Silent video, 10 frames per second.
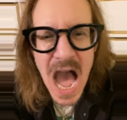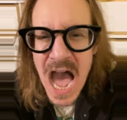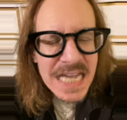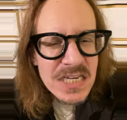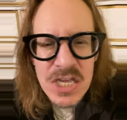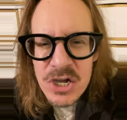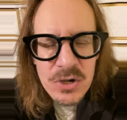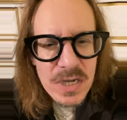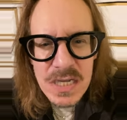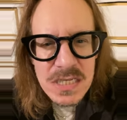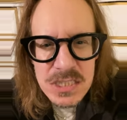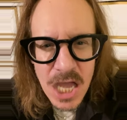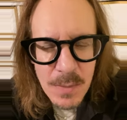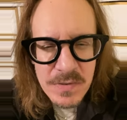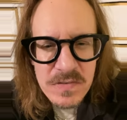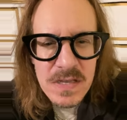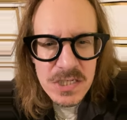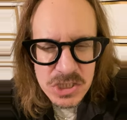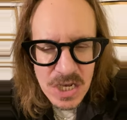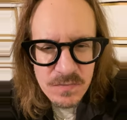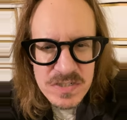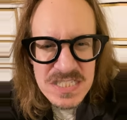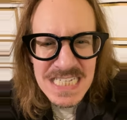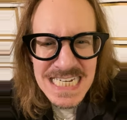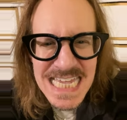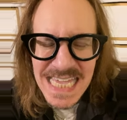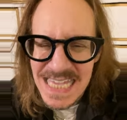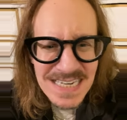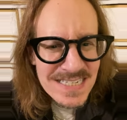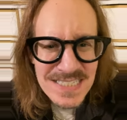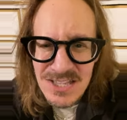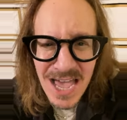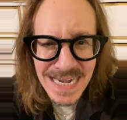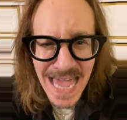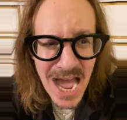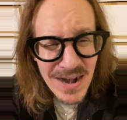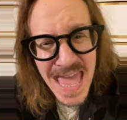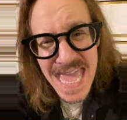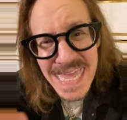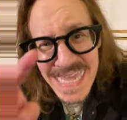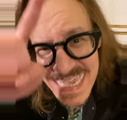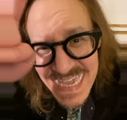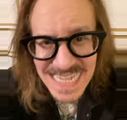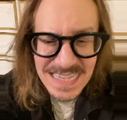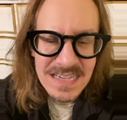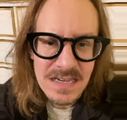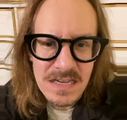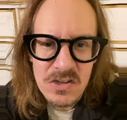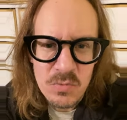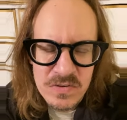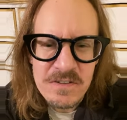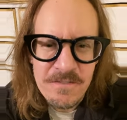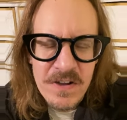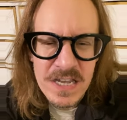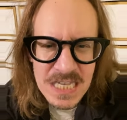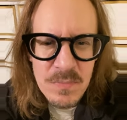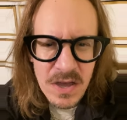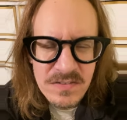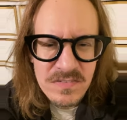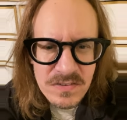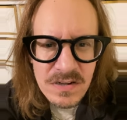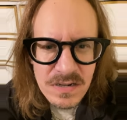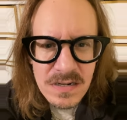I know Thomas Jefferson inside out. He was a fucking monster.